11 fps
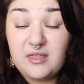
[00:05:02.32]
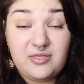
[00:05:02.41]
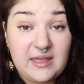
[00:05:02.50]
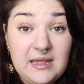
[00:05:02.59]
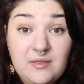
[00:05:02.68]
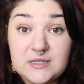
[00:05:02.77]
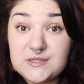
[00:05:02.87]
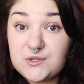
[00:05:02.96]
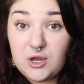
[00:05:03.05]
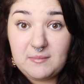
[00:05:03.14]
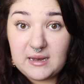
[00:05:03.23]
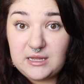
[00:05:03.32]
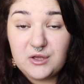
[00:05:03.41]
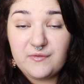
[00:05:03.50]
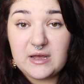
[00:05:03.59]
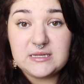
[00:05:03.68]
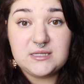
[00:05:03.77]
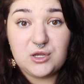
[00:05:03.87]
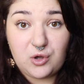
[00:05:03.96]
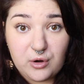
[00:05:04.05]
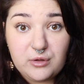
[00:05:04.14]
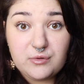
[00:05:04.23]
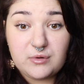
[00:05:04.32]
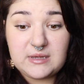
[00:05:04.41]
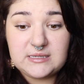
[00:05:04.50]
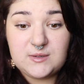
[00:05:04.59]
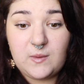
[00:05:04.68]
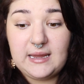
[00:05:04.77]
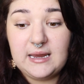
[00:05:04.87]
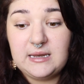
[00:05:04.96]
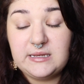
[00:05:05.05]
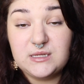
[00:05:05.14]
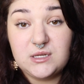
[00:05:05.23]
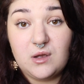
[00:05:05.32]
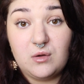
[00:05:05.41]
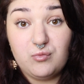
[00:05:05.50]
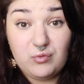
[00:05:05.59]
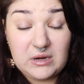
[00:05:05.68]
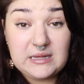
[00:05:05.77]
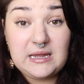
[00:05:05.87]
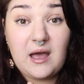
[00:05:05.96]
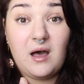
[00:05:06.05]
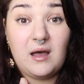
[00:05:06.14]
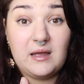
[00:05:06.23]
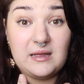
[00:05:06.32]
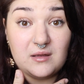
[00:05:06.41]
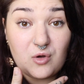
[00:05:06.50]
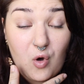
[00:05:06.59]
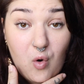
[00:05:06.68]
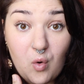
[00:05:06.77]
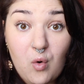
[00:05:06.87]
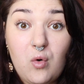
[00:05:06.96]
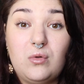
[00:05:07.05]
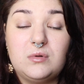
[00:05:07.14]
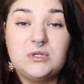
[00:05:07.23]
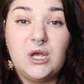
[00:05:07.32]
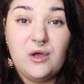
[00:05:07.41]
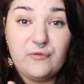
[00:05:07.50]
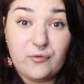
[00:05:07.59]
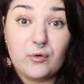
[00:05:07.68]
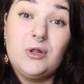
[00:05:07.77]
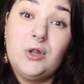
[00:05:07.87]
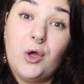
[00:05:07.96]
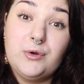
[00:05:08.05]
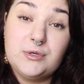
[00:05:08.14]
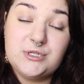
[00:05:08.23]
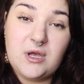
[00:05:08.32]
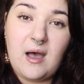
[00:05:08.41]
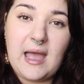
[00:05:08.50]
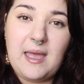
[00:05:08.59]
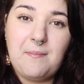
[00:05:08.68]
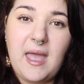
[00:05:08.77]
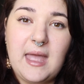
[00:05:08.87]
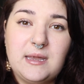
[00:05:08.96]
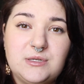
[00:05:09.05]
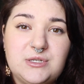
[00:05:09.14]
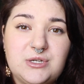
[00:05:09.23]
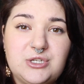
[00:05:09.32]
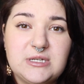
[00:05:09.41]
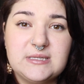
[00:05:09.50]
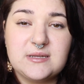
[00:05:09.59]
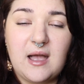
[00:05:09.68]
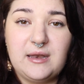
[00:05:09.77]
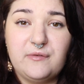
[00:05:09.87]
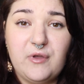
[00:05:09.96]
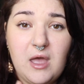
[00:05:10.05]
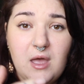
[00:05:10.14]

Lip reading: thing that so many of us that go through these awakenings really are called for alone time and to just kind of